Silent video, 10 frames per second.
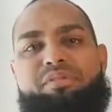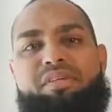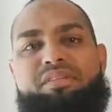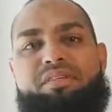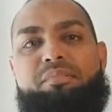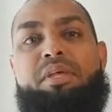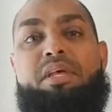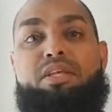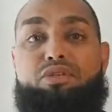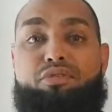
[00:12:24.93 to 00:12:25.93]

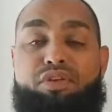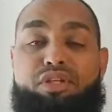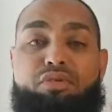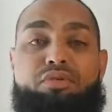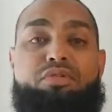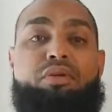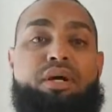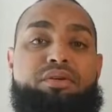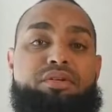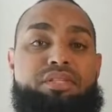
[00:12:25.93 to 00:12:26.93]
So for you to
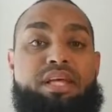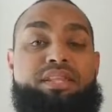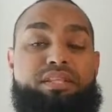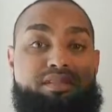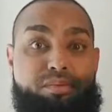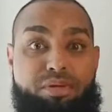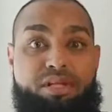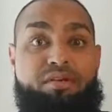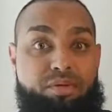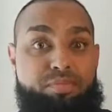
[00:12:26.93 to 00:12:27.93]
understand the
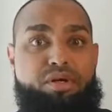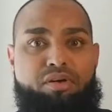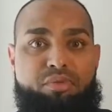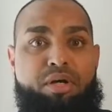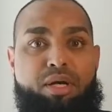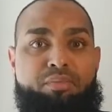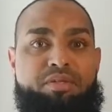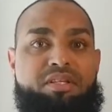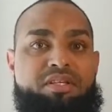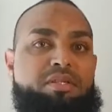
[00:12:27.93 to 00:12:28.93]
demeanor of the Prophet Muhammad
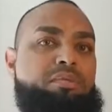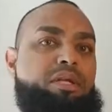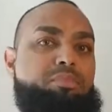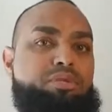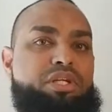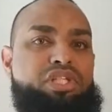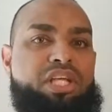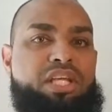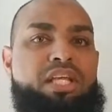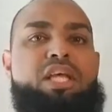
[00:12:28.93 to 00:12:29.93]
and
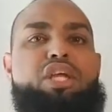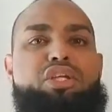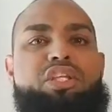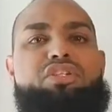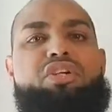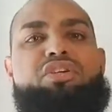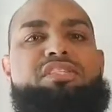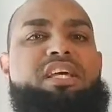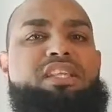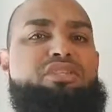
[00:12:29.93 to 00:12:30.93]
appreciate it, you need to
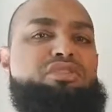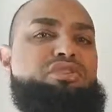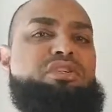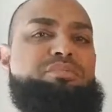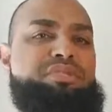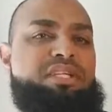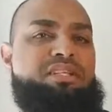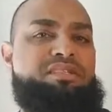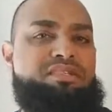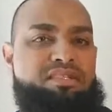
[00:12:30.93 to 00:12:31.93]
understand the
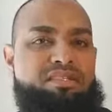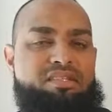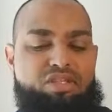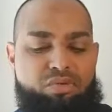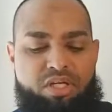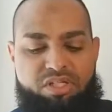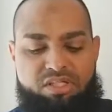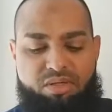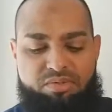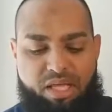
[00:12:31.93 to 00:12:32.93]
circumstances and the situations
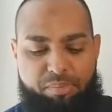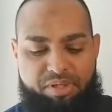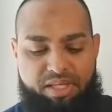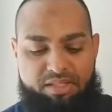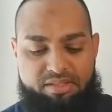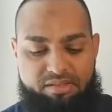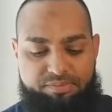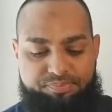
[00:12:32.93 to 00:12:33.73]
he was up against.